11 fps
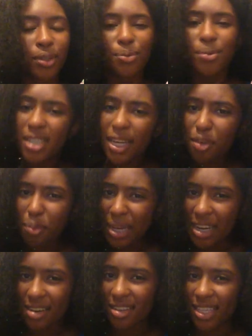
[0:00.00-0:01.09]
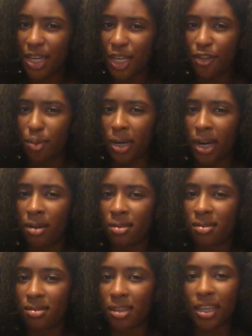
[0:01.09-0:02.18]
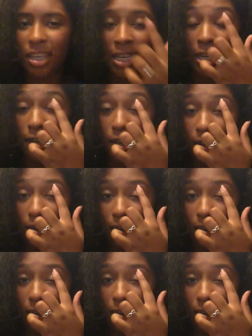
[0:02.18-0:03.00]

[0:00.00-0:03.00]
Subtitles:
What does that even mean, center of the brow? Like here?